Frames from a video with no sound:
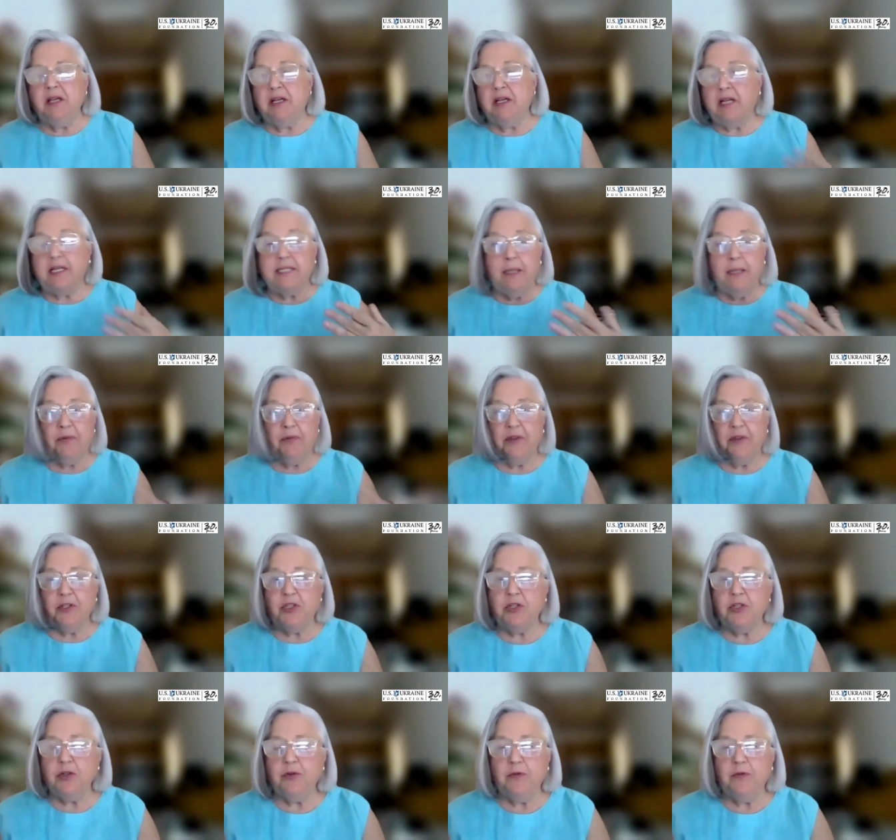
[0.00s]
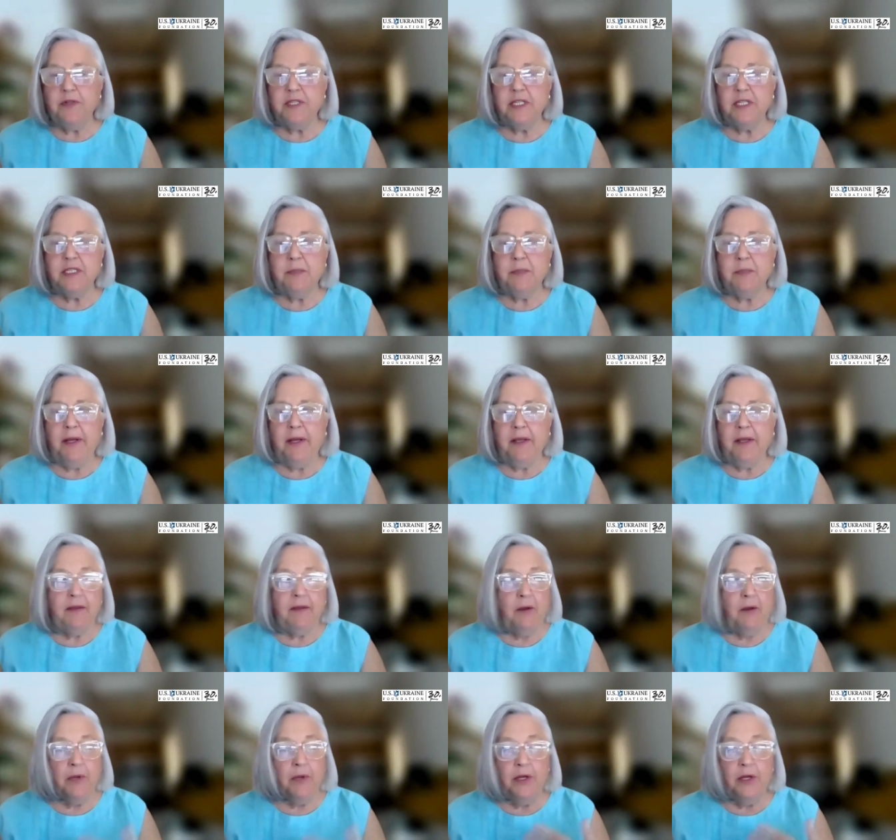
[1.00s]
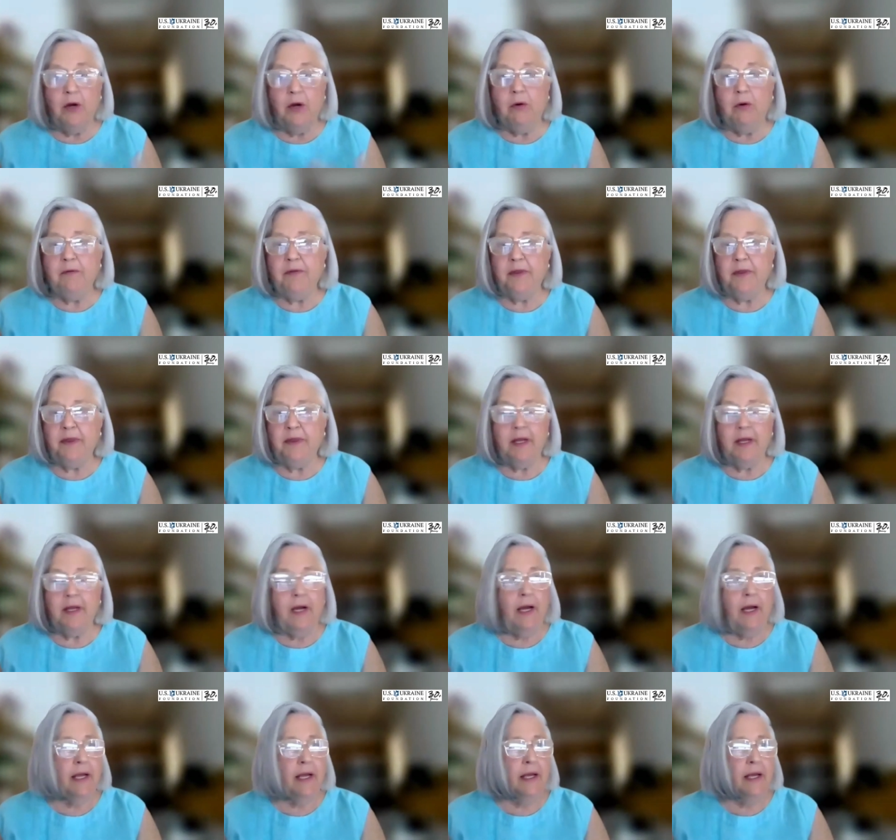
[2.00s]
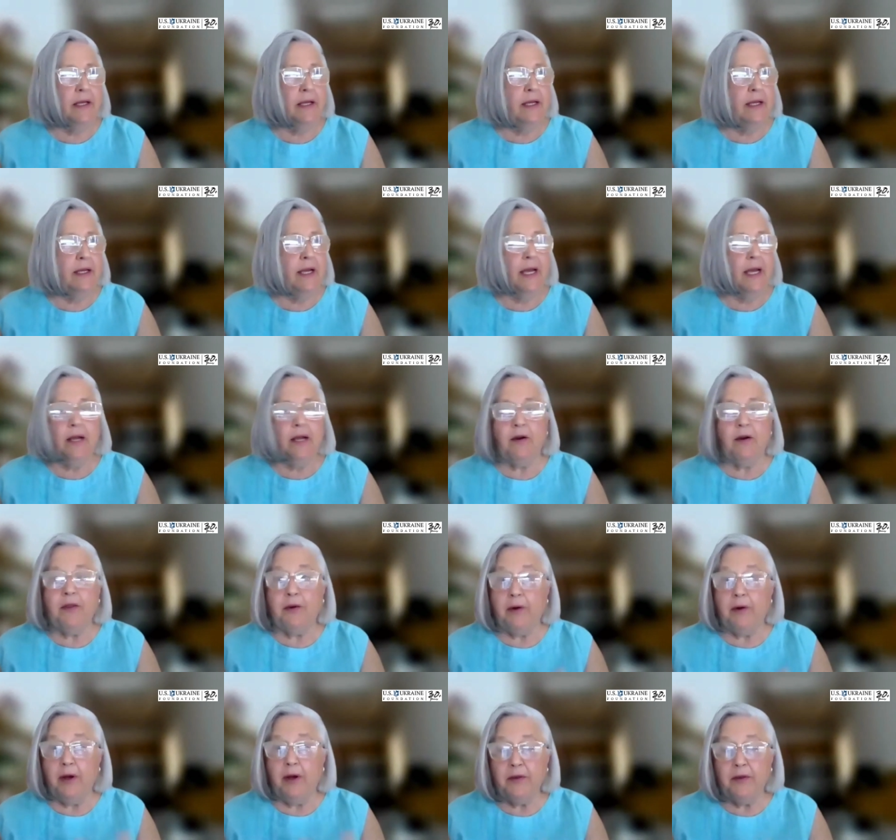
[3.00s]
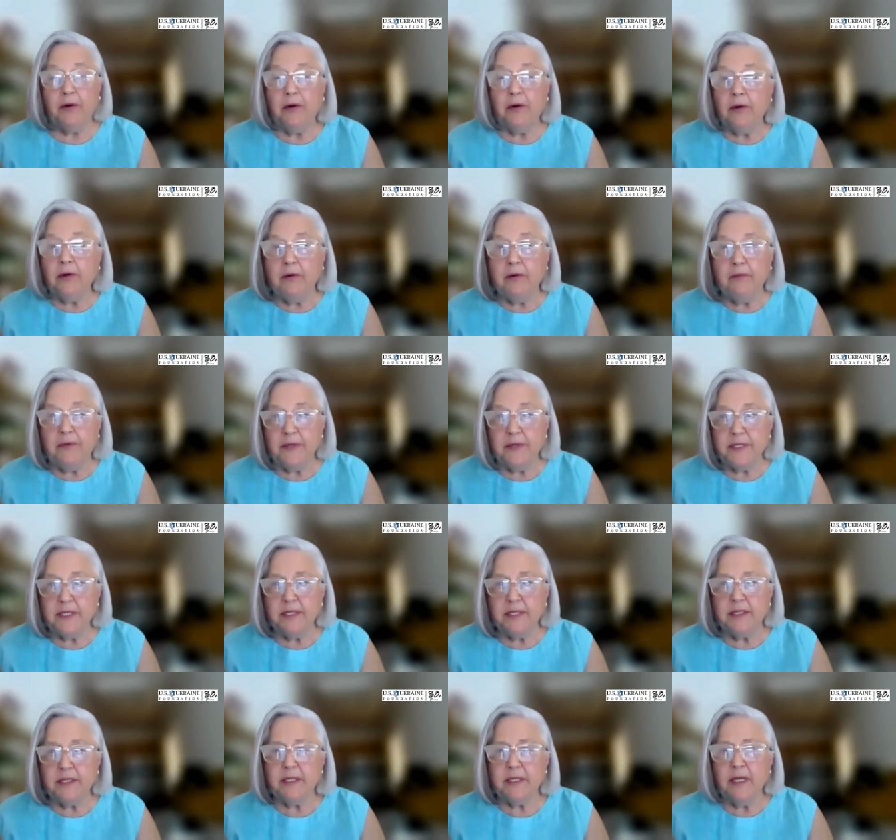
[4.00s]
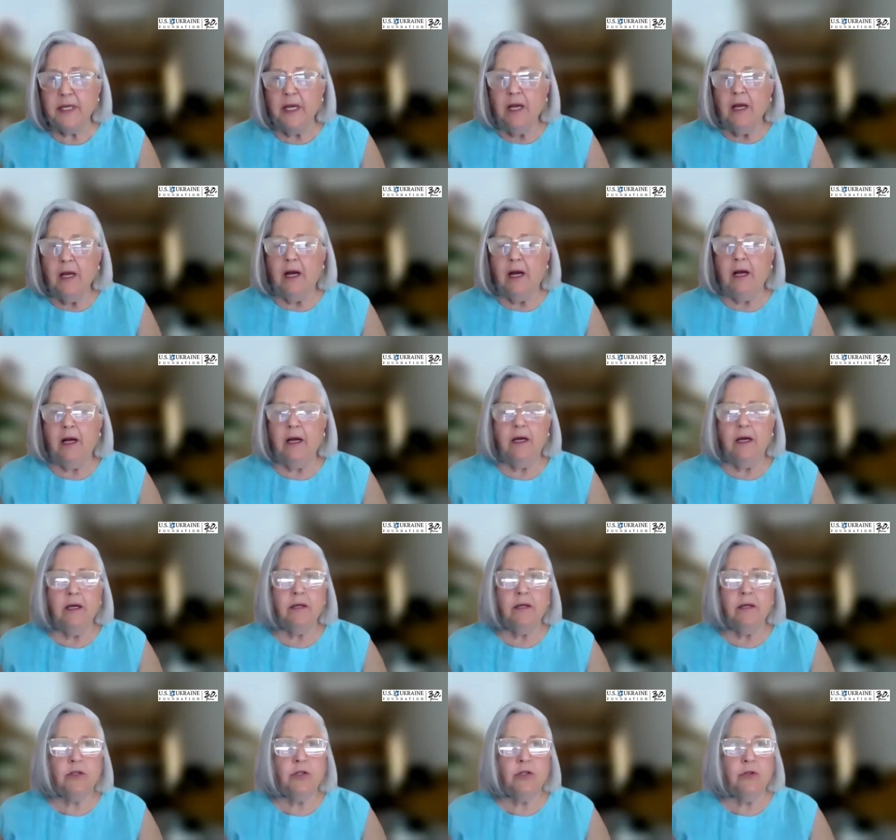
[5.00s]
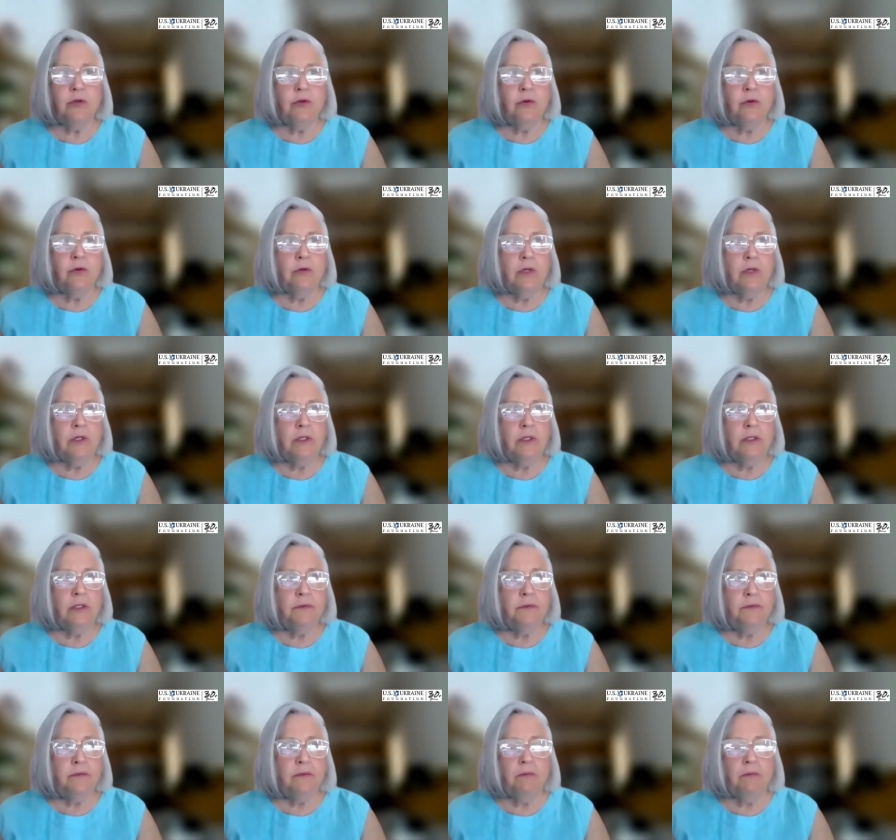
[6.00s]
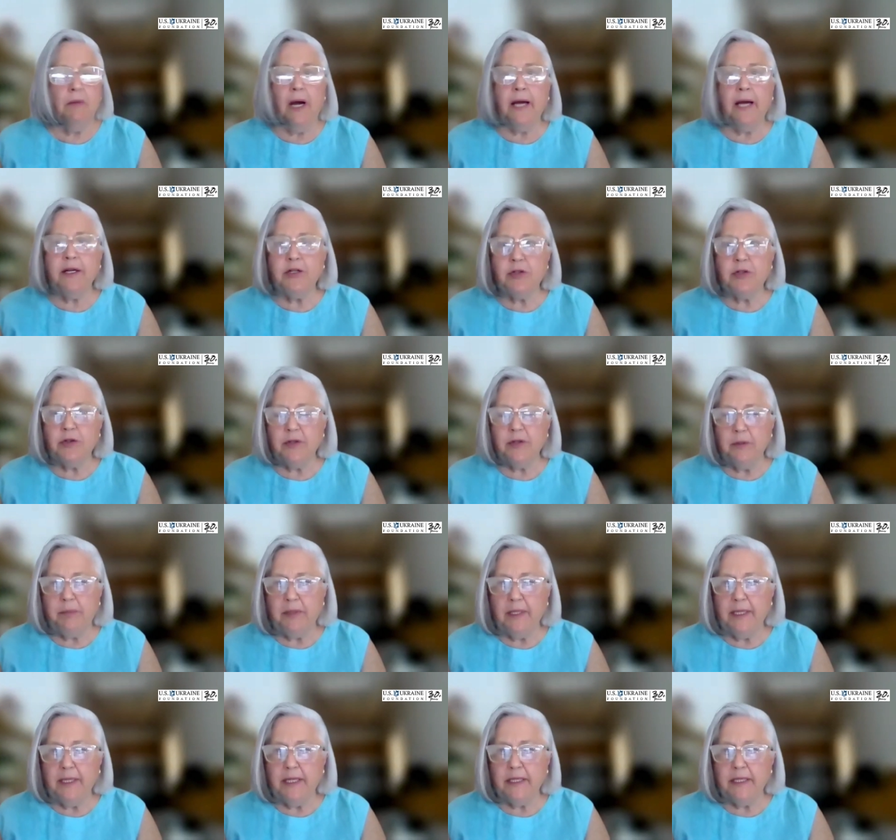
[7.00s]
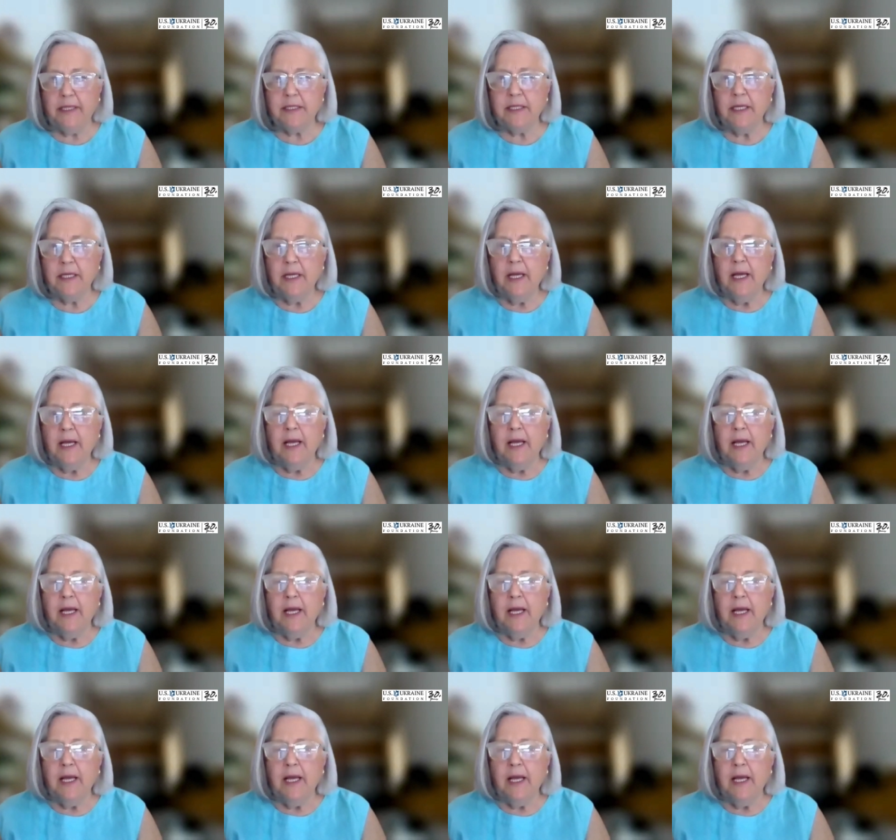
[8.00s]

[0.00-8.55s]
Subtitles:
Except for the 2 visits that we know of, the IAEA, are there other visits to monitor the plant?